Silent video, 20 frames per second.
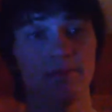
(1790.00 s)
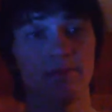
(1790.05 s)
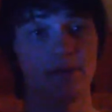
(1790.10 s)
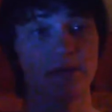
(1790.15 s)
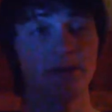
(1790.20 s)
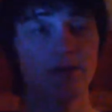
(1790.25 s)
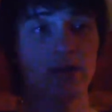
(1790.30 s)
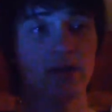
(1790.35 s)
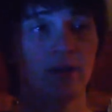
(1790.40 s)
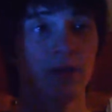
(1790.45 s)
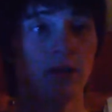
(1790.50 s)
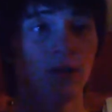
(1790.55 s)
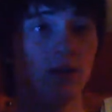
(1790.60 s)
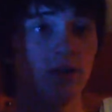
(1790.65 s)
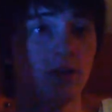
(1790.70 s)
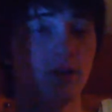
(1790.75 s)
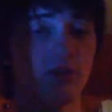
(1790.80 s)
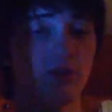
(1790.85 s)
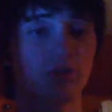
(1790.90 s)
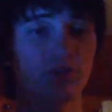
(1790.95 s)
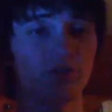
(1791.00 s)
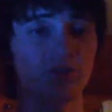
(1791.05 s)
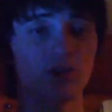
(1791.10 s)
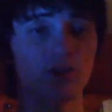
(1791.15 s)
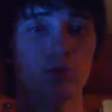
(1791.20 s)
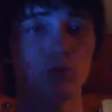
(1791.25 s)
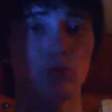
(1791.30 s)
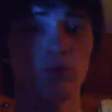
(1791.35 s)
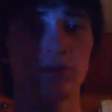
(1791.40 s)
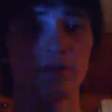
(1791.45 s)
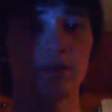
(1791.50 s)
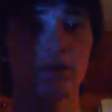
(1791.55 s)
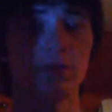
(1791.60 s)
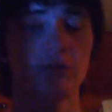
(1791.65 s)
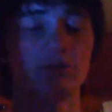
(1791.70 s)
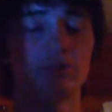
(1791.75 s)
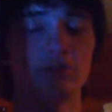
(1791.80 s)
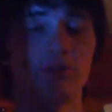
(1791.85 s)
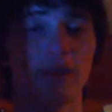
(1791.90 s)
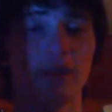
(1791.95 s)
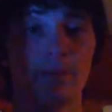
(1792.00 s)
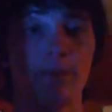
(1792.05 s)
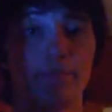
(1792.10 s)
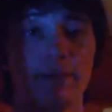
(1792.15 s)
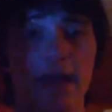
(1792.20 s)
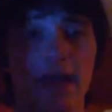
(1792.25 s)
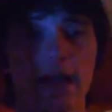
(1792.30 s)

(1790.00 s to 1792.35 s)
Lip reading: I mean, there's that whole thing when you're, like,